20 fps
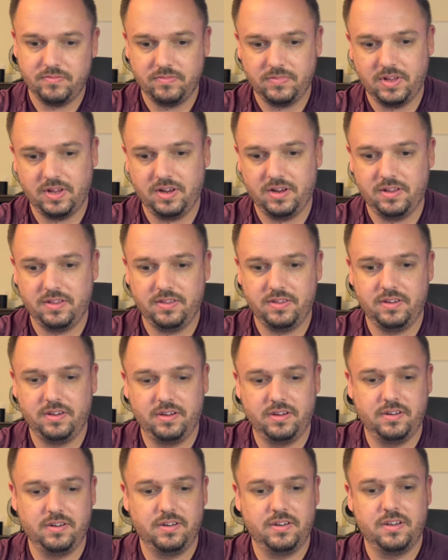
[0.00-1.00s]
And
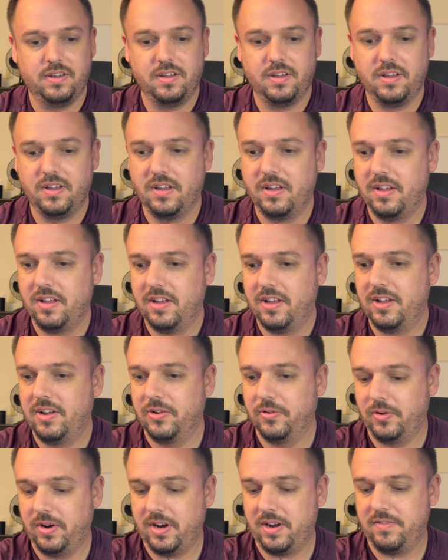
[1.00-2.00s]
then
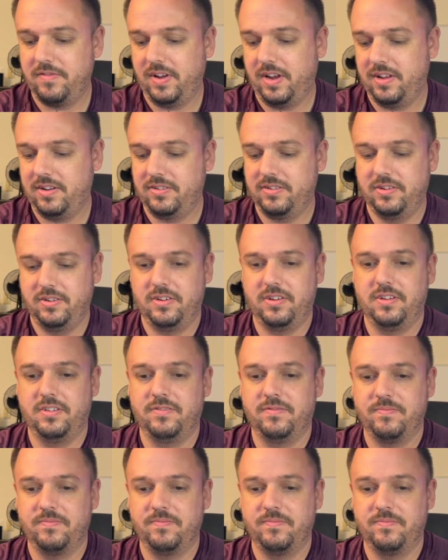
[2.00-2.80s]
Ragavan token.